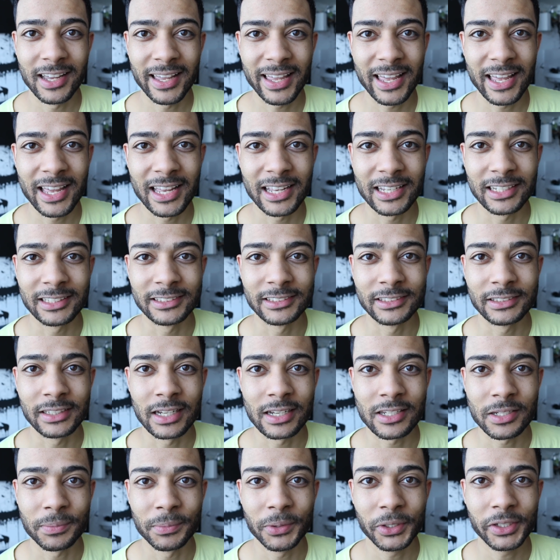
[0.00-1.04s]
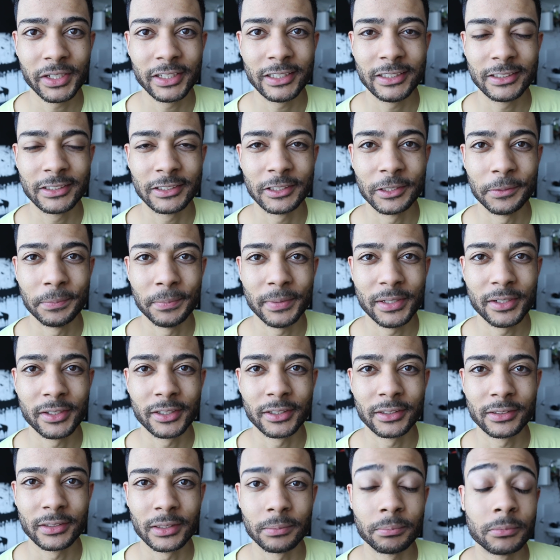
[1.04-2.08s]
And as I'm looking into the
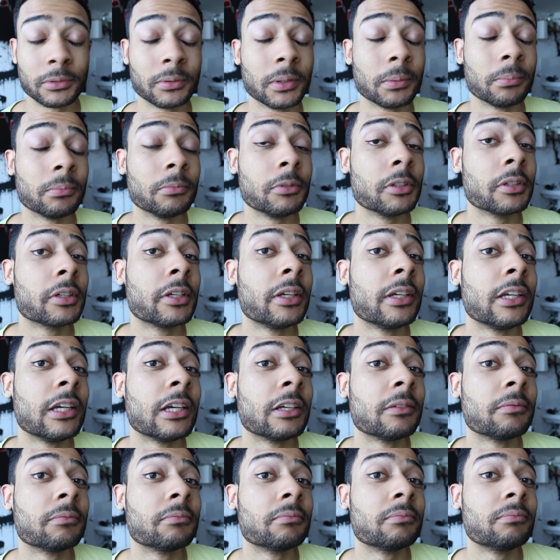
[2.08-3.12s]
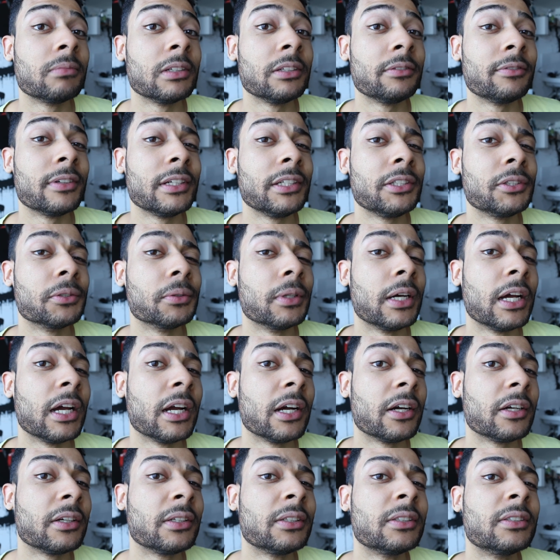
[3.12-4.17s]
mirror, I'm looking at my facial
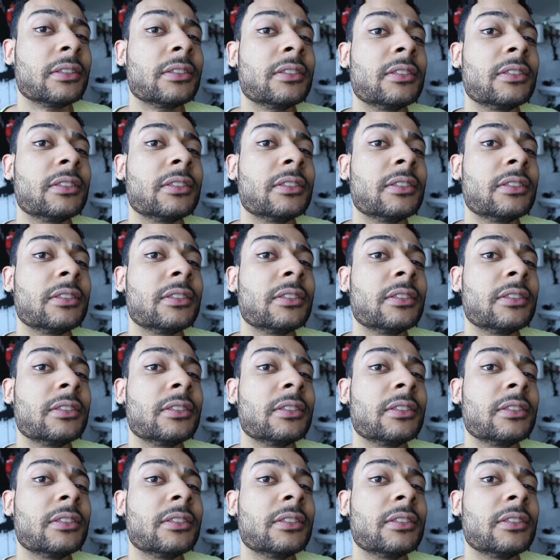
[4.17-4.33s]
hair.